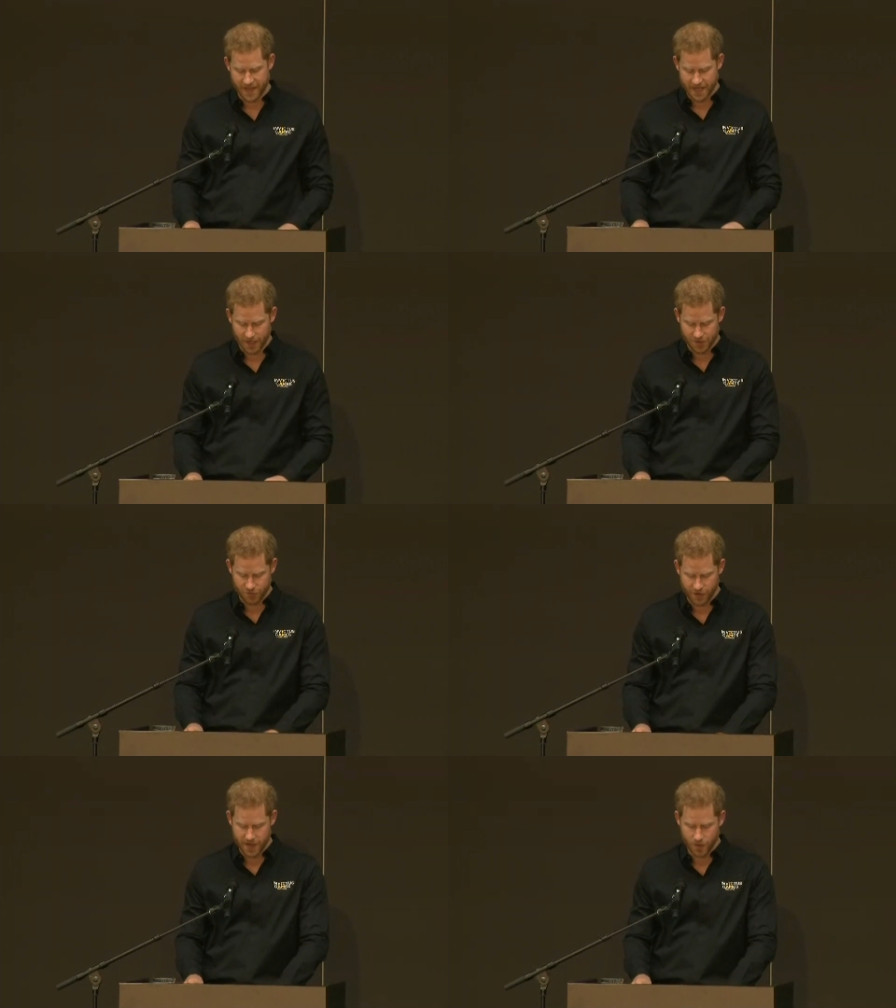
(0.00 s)
their
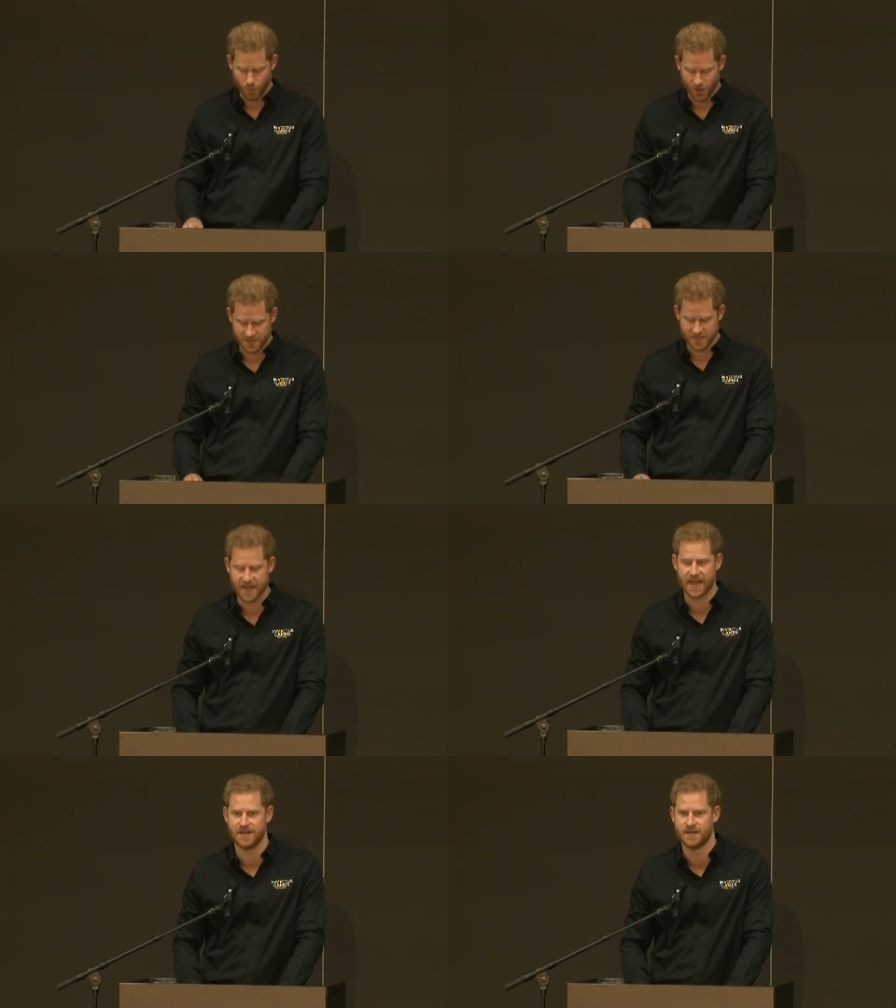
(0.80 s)
country once
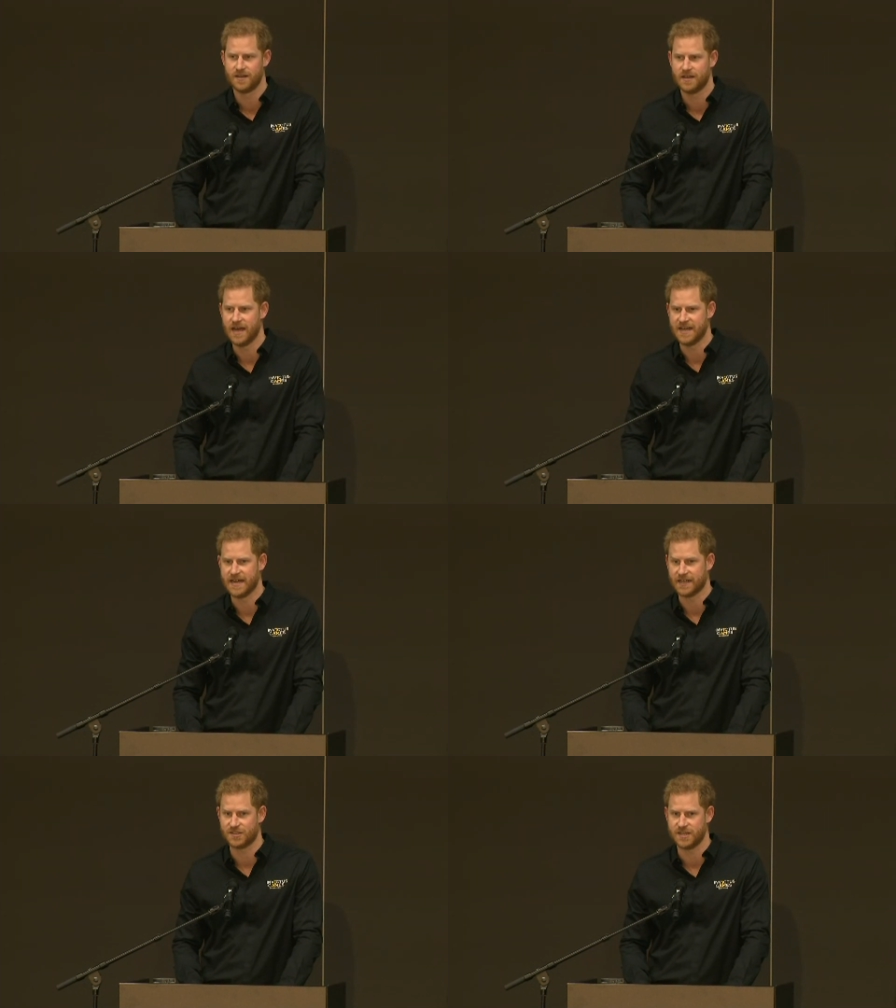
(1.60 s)
again at
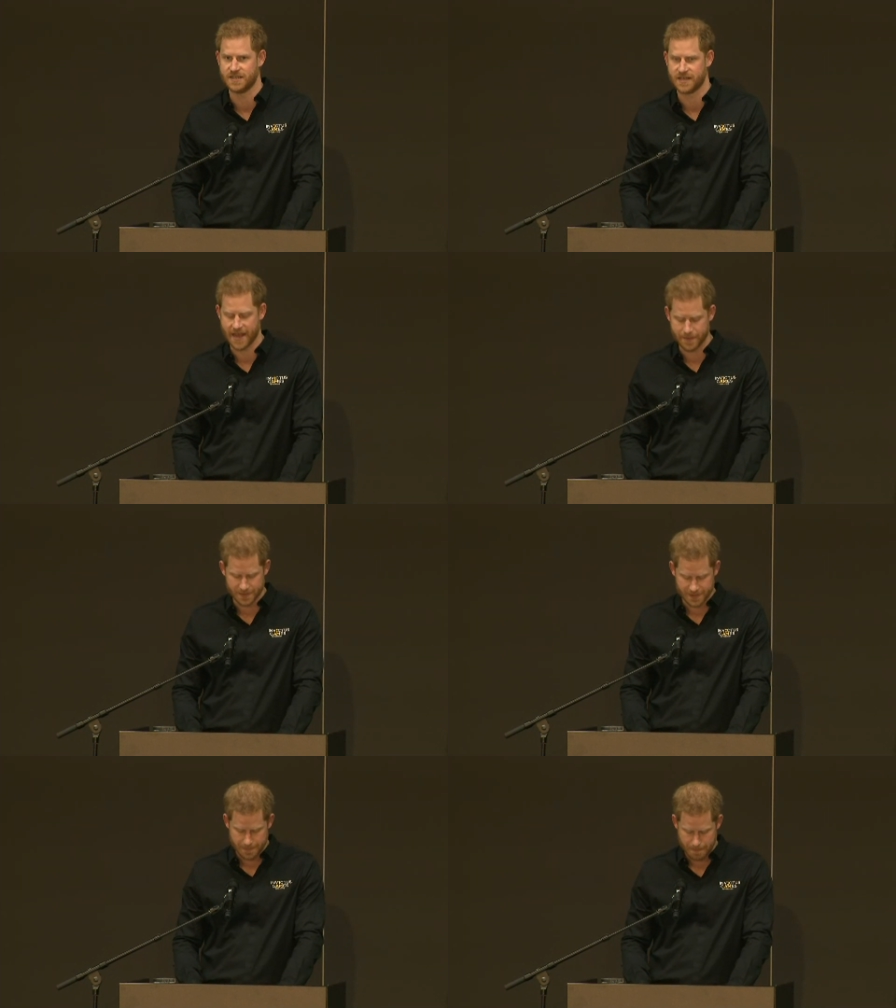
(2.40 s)
next year's
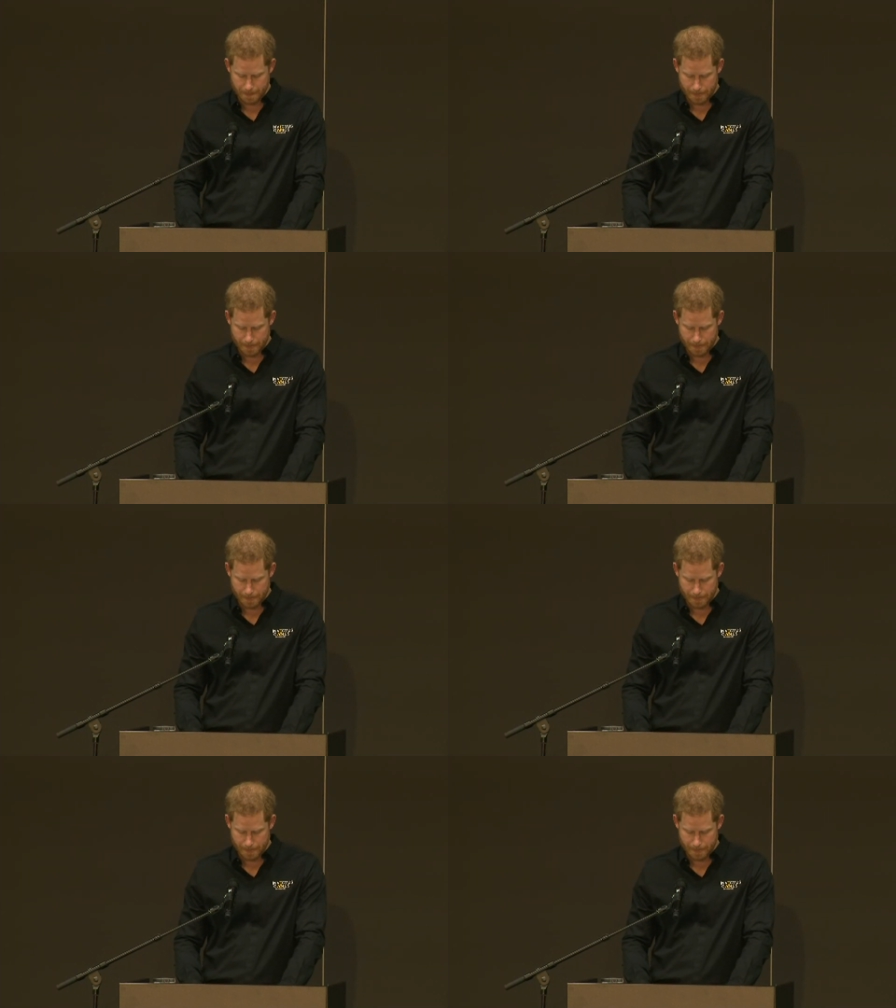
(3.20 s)
Games.